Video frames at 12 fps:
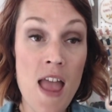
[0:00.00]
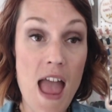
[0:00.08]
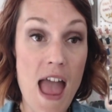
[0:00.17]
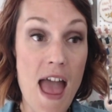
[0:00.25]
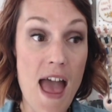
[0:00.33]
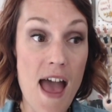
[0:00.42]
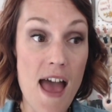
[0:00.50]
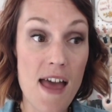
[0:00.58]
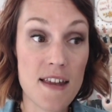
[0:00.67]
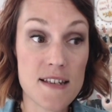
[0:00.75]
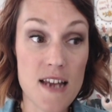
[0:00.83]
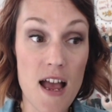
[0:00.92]

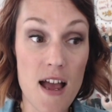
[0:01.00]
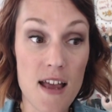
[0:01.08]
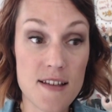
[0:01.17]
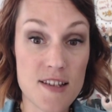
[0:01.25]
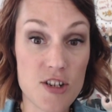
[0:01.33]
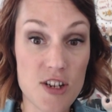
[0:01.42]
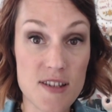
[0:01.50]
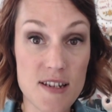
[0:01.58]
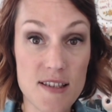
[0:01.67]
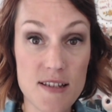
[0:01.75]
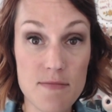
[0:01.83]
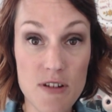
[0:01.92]
And I
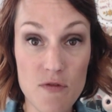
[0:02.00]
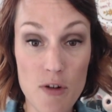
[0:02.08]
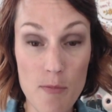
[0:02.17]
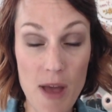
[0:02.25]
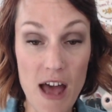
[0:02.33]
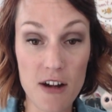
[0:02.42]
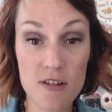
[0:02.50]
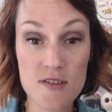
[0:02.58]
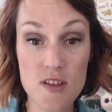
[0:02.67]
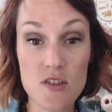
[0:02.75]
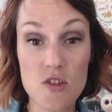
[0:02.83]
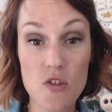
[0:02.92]
suggested some different patterns,
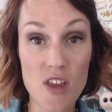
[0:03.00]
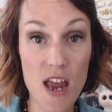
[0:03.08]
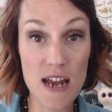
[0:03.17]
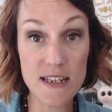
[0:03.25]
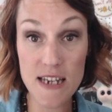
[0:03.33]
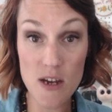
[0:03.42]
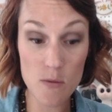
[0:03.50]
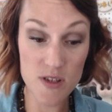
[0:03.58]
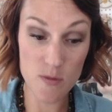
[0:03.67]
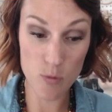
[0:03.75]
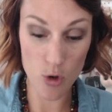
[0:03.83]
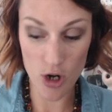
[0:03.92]
and so the idea was
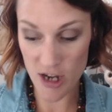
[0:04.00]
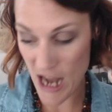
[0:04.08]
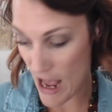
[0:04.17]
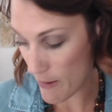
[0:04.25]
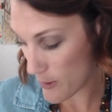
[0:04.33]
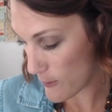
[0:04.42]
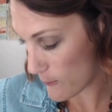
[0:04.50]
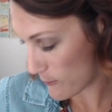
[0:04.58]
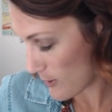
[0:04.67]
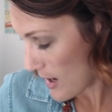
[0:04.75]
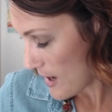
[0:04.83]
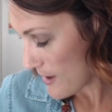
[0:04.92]
born out of
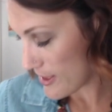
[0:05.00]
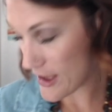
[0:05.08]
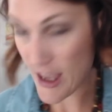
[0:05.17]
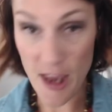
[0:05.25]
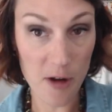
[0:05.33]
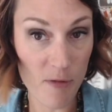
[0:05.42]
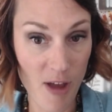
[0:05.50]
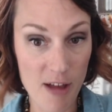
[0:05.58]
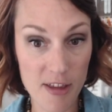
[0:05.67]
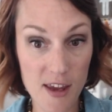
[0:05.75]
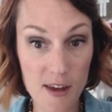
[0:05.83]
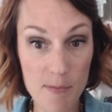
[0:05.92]
the Kettle
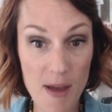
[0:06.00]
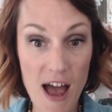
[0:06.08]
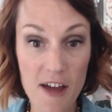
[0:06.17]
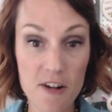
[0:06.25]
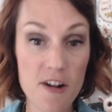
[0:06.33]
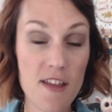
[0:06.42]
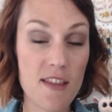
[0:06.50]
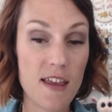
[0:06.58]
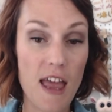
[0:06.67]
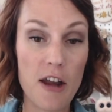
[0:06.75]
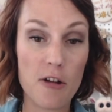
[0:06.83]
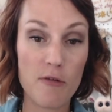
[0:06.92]
Valley pattern and the
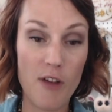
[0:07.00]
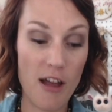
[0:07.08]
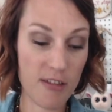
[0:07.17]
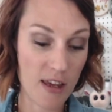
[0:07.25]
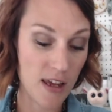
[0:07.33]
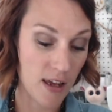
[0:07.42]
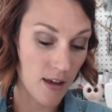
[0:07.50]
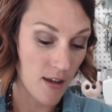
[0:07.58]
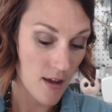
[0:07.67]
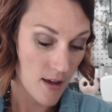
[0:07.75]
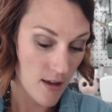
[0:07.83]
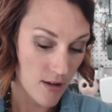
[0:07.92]
Kettle Valley
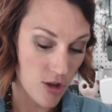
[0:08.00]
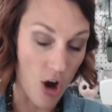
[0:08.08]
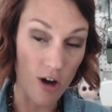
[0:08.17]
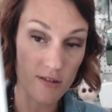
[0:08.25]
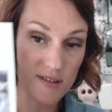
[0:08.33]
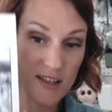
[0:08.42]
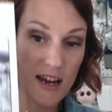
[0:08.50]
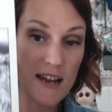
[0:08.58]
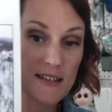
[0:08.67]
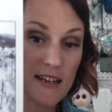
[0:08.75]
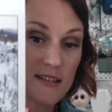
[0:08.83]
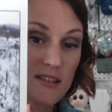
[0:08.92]
yarns that I
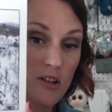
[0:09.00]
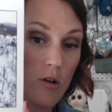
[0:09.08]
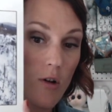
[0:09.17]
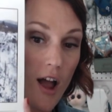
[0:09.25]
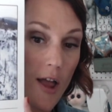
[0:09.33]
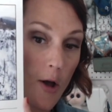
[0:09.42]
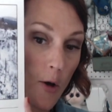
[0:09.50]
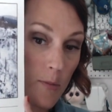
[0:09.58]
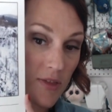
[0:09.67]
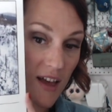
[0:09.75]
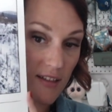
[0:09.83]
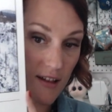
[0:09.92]
did. So I hope
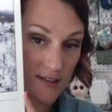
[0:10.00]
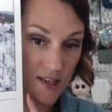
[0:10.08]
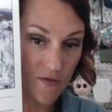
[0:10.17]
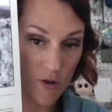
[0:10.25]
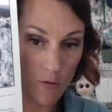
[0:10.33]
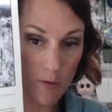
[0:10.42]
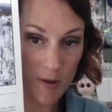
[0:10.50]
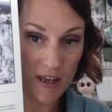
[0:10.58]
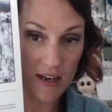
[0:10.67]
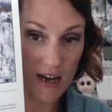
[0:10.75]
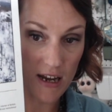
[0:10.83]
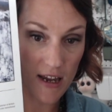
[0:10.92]
that lots of you will be
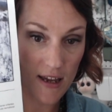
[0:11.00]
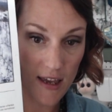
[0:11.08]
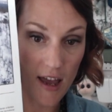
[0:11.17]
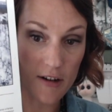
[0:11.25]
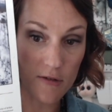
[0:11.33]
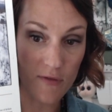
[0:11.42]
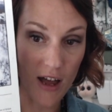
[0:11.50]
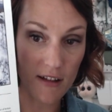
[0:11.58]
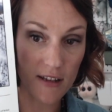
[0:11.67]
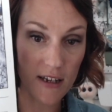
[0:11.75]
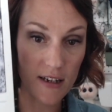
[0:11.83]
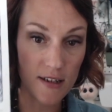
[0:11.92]
knitting a Kettle
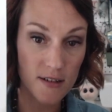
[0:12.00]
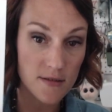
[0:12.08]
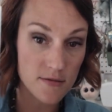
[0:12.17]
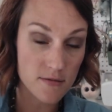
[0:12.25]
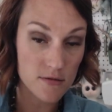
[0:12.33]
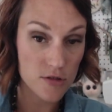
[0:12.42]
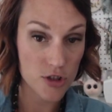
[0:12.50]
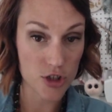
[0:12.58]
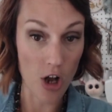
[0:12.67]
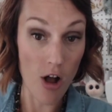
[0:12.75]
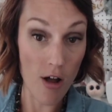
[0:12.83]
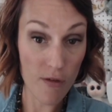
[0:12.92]
Valley
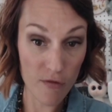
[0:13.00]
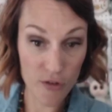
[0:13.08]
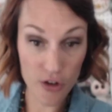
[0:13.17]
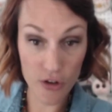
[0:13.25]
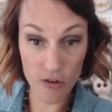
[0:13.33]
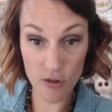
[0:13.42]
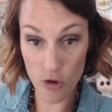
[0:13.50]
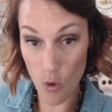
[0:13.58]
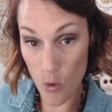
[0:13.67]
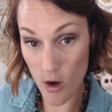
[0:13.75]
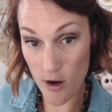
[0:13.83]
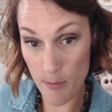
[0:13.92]
shawl for
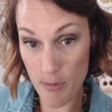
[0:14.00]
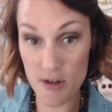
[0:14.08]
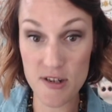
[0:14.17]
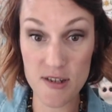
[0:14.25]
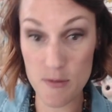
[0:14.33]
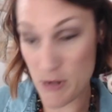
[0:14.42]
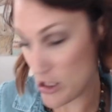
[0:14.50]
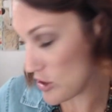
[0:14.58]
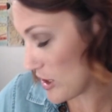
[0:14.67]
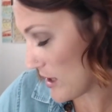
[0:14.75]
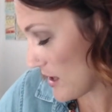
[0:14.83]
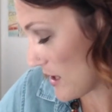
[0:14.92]
your
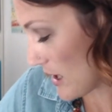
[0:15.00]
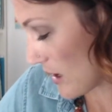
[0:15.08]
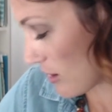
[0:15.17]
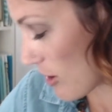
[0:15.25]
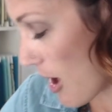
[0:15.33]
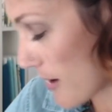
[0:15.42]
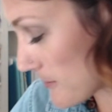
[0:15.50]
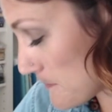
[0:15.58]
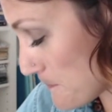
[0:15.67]
participation in the knit along.